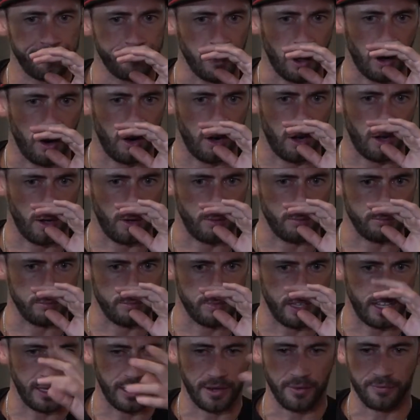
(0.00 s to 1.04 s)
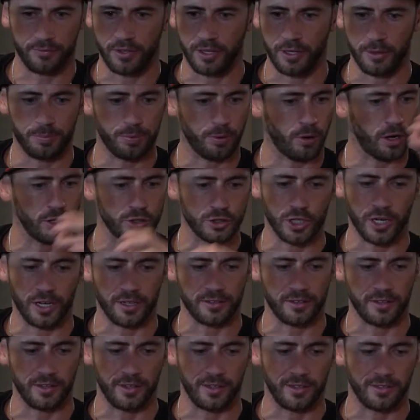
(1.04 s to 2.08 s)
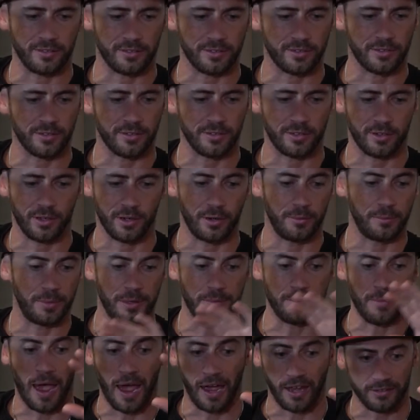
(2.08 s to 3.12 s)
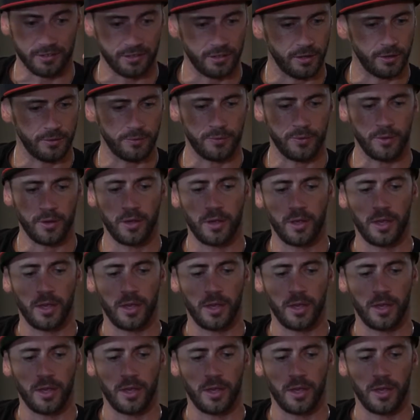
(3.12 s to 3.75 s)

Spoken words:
The NFT project is going to be massive,